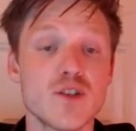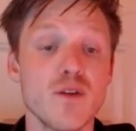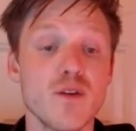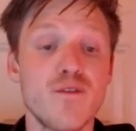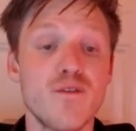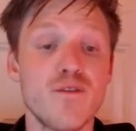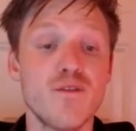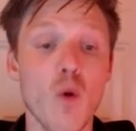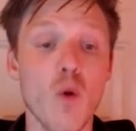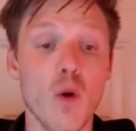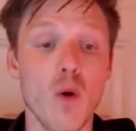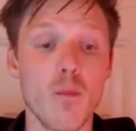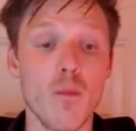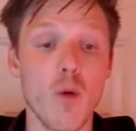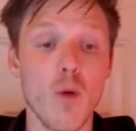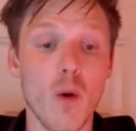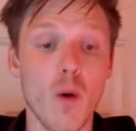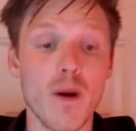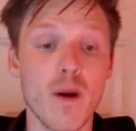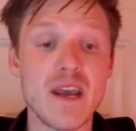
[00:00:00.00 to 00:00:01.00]
form
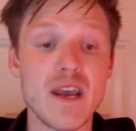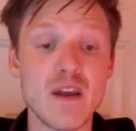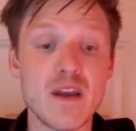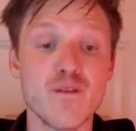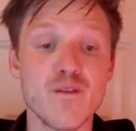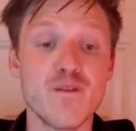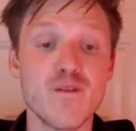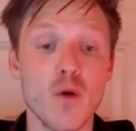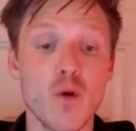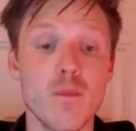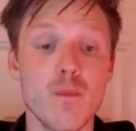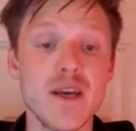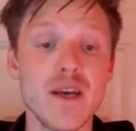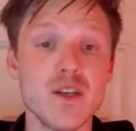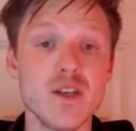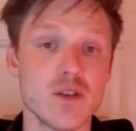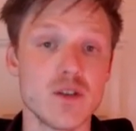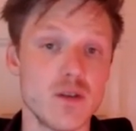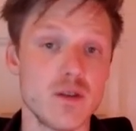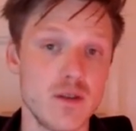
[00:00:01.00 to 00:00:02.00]
or
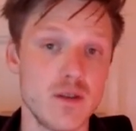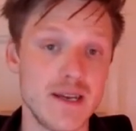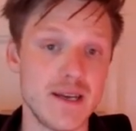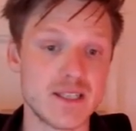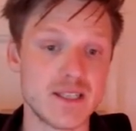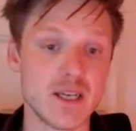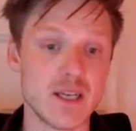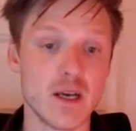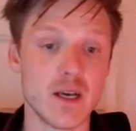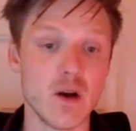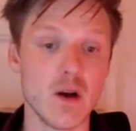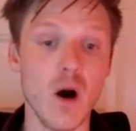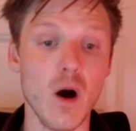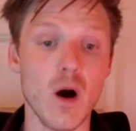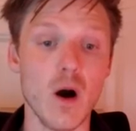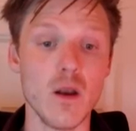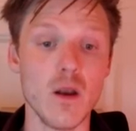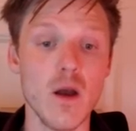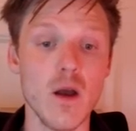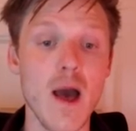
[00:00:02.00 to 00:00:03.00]
information they take
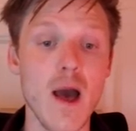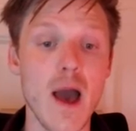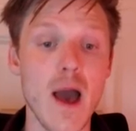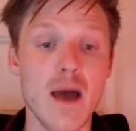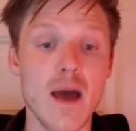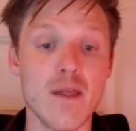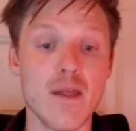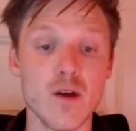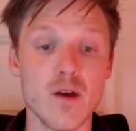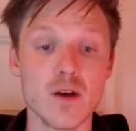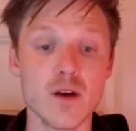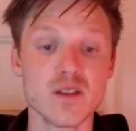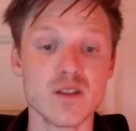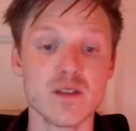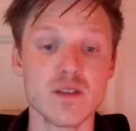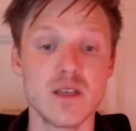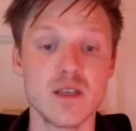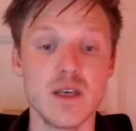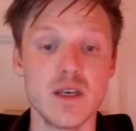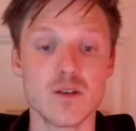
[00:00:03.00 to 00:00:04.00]
on, and thus
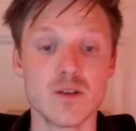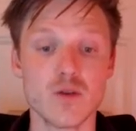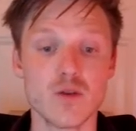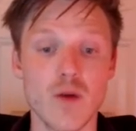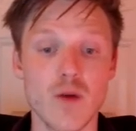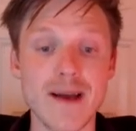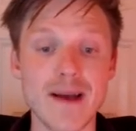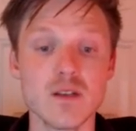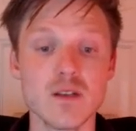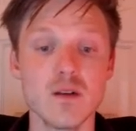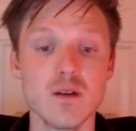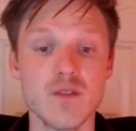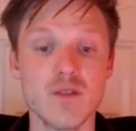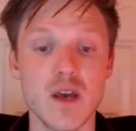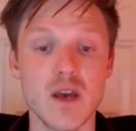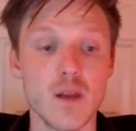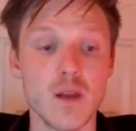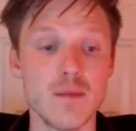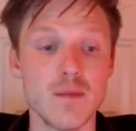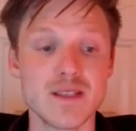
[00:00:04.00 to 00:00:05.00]
the interaction of the
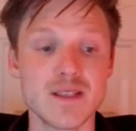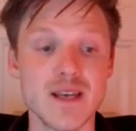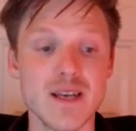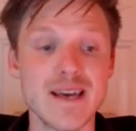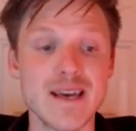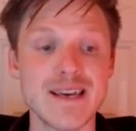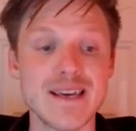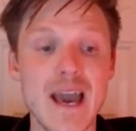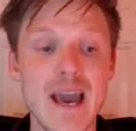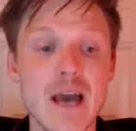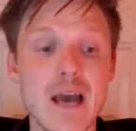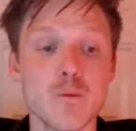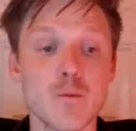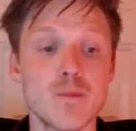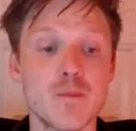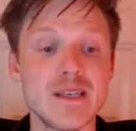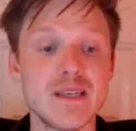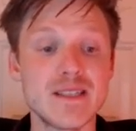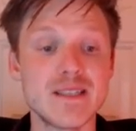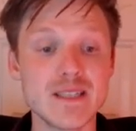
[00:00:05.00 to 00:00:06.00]
elements can't
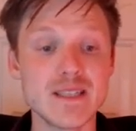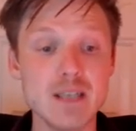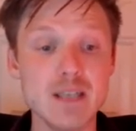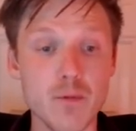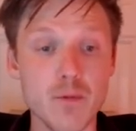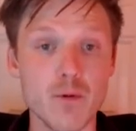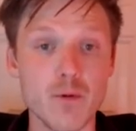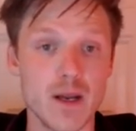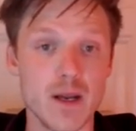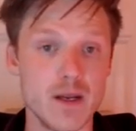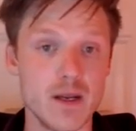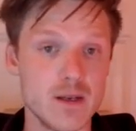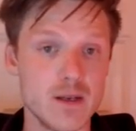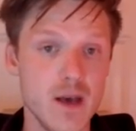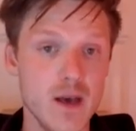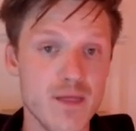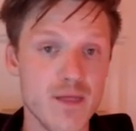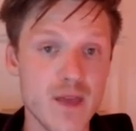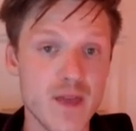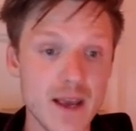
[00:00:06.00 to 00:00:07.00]
be separated.
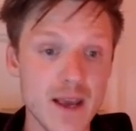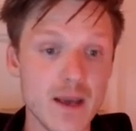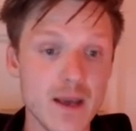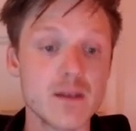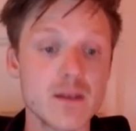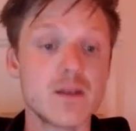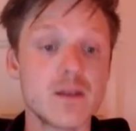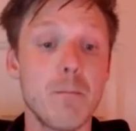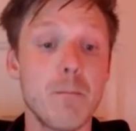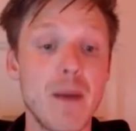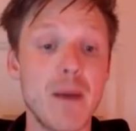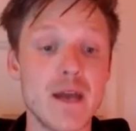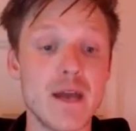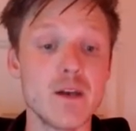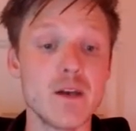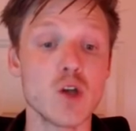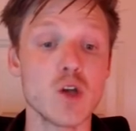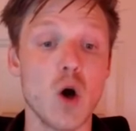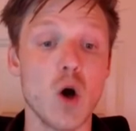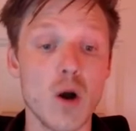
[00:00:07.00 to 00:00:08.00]
They
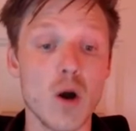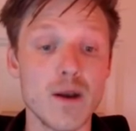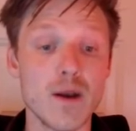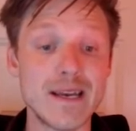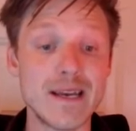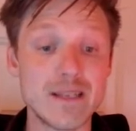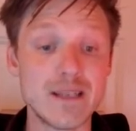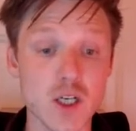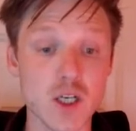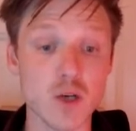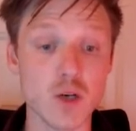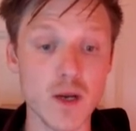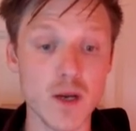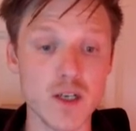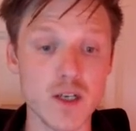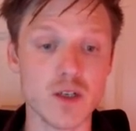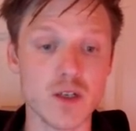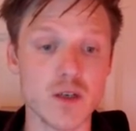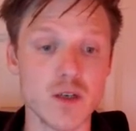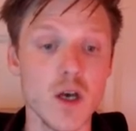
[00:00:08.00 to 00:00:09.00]
depend on
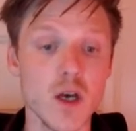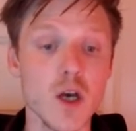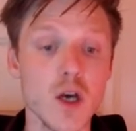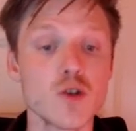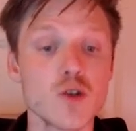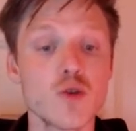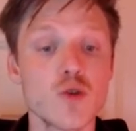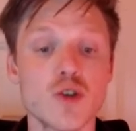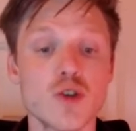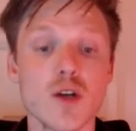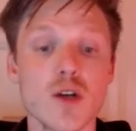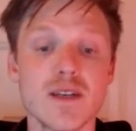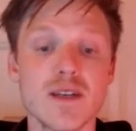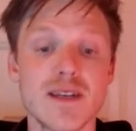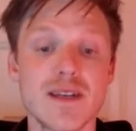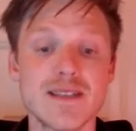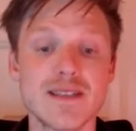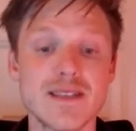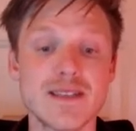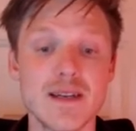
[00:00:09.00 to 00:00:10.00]
integration to such an
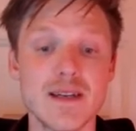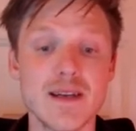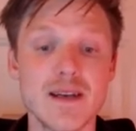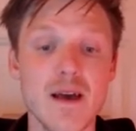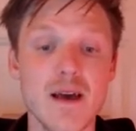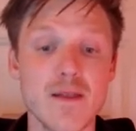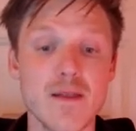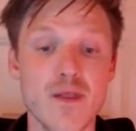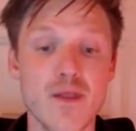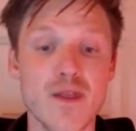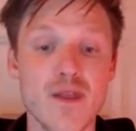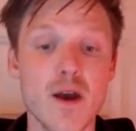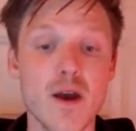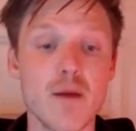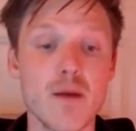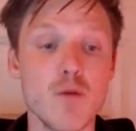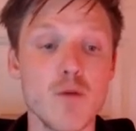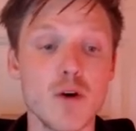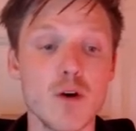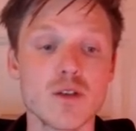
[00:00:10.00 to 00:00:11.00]
extent that there
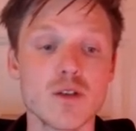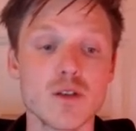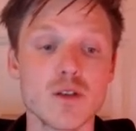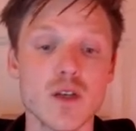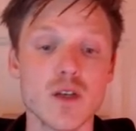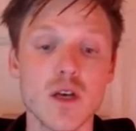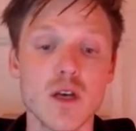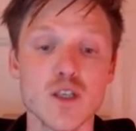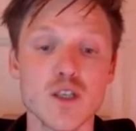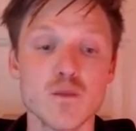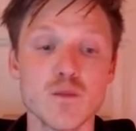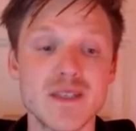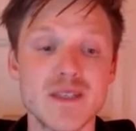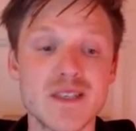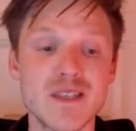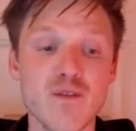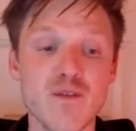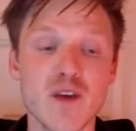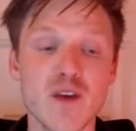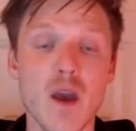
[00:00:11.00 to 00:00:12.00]
emerges
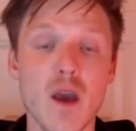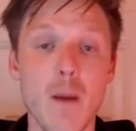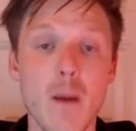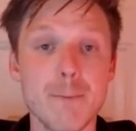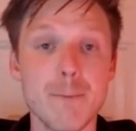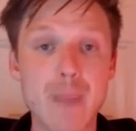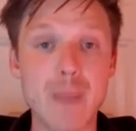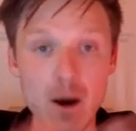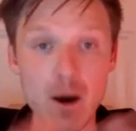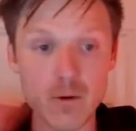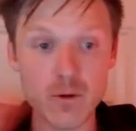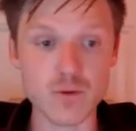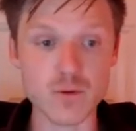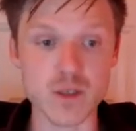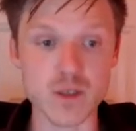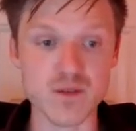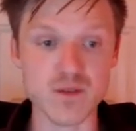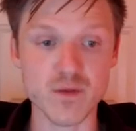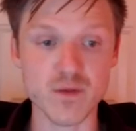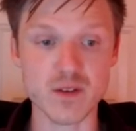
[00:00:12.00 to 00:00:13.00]
specific
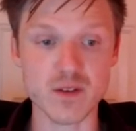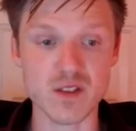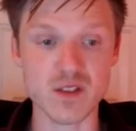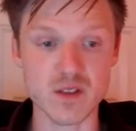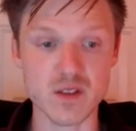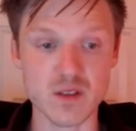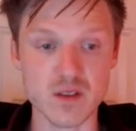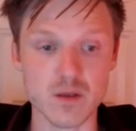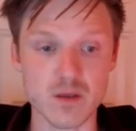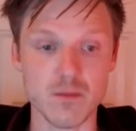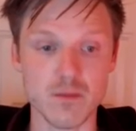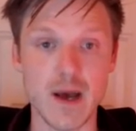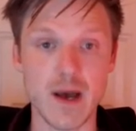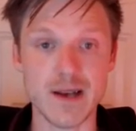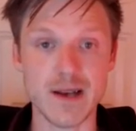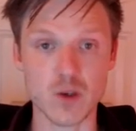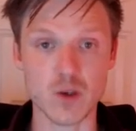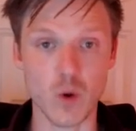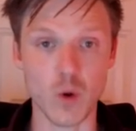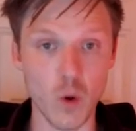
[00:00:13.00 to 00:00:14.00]
boundaries for the system
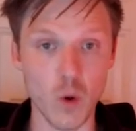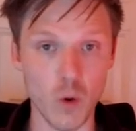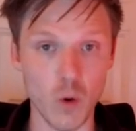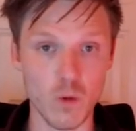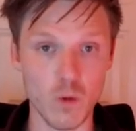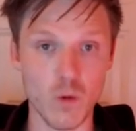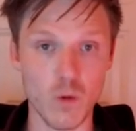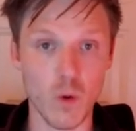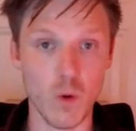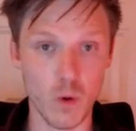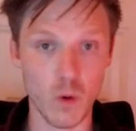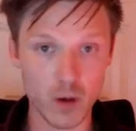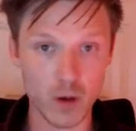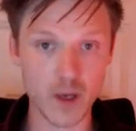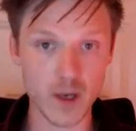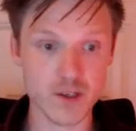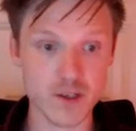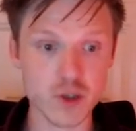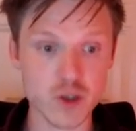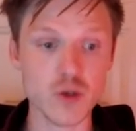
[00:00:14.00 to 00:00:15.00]
as a whole, or
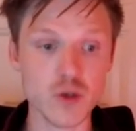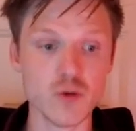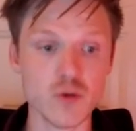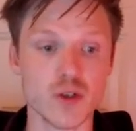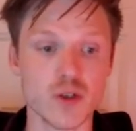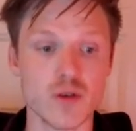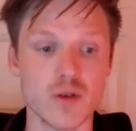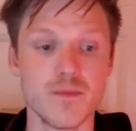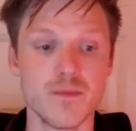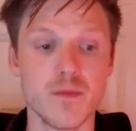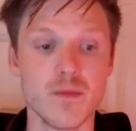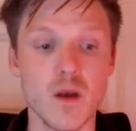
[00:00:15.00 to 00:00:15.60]
exclusion.